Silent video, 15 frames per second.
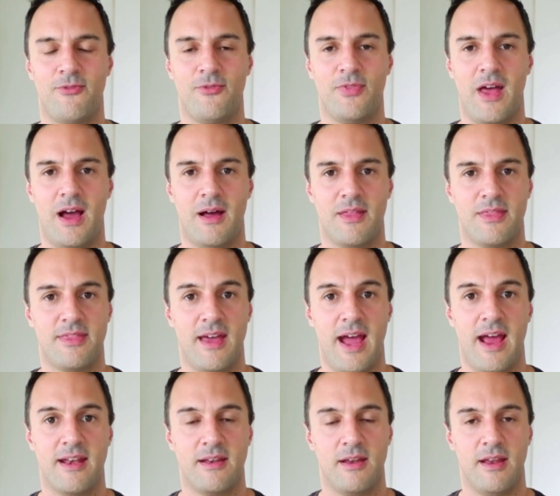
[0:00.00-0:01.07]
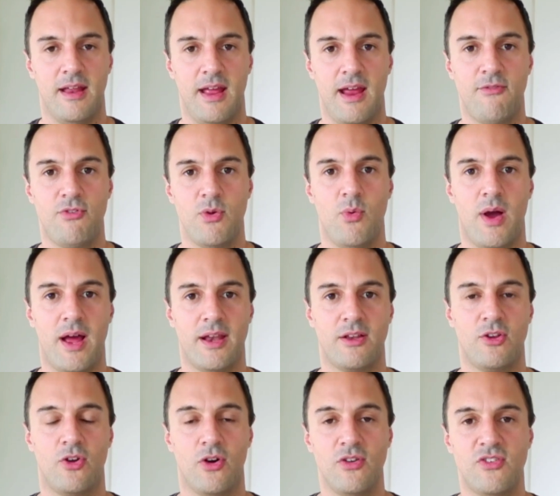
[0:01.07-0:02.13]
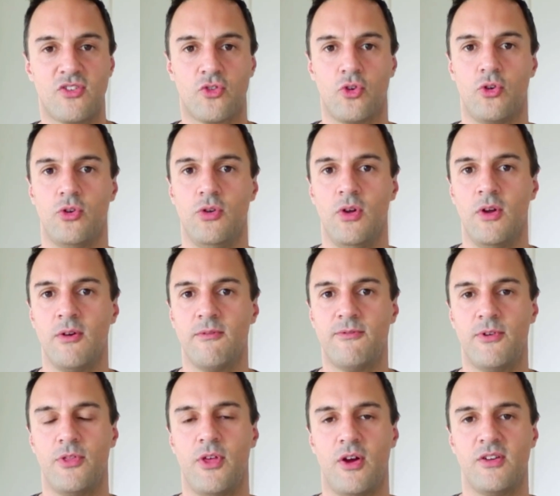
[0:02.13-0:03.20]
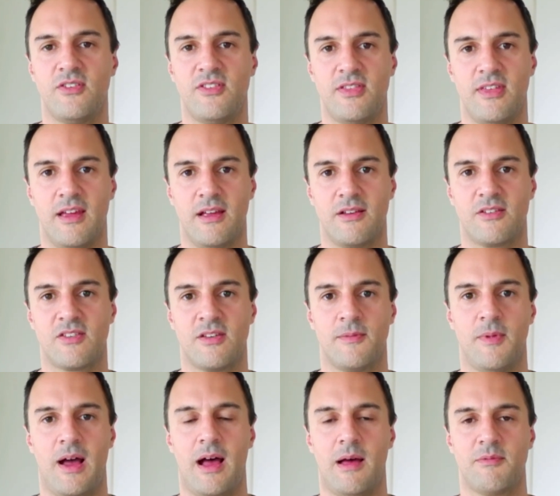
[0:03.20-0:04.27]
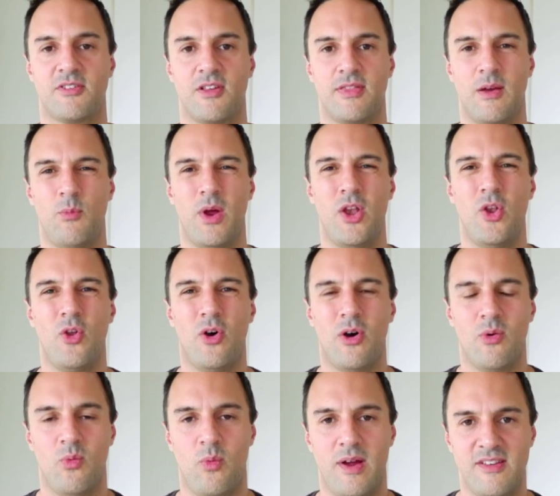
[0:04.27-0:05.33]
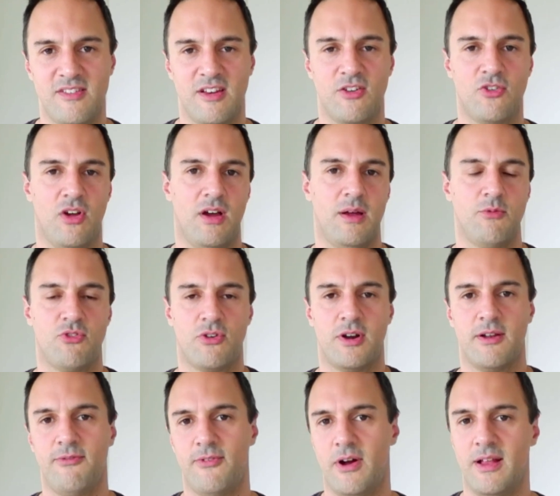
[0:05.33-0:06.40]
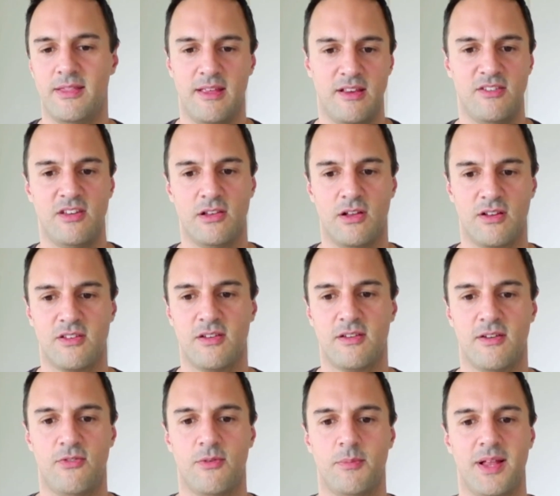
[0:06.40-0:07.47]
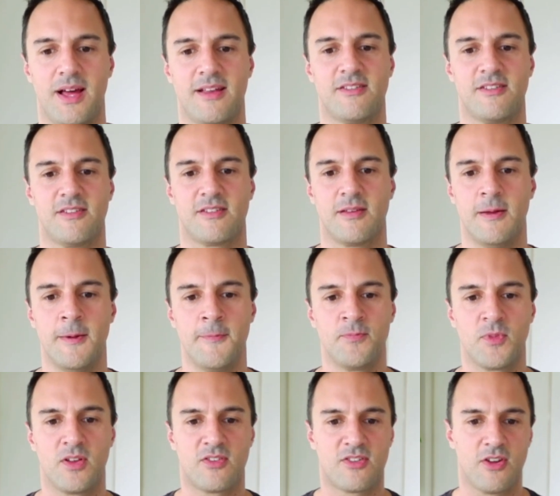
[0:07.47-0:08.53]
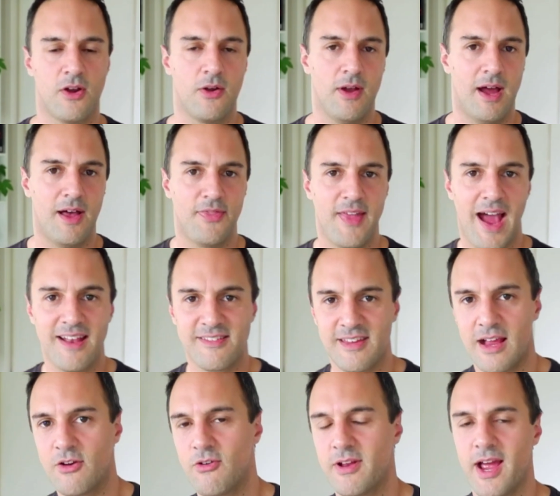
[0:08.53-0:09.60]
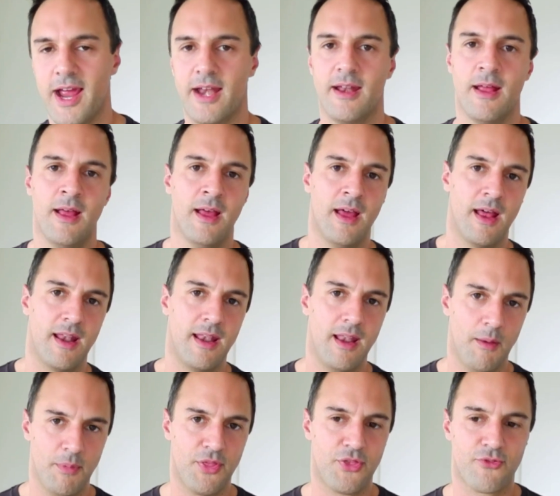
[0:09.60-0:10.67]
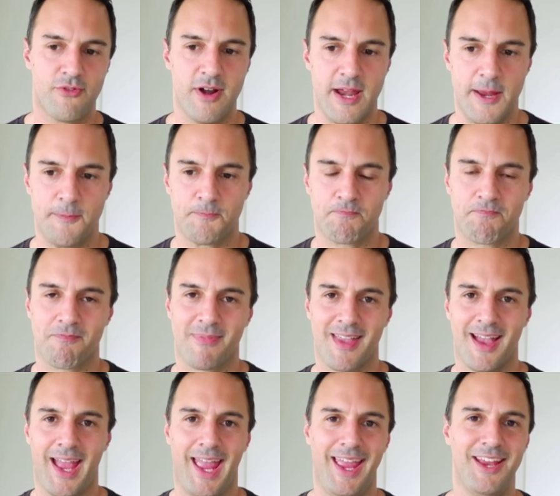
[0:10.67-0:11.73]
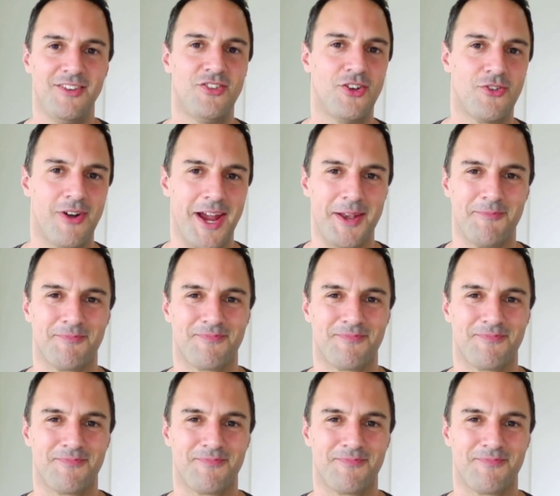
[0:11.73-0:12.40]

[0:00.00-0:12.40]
that everyone goes to for those things. So then we're not wasting time trying to find things in lots of different places. So that's aggregate. Number 3, integrate.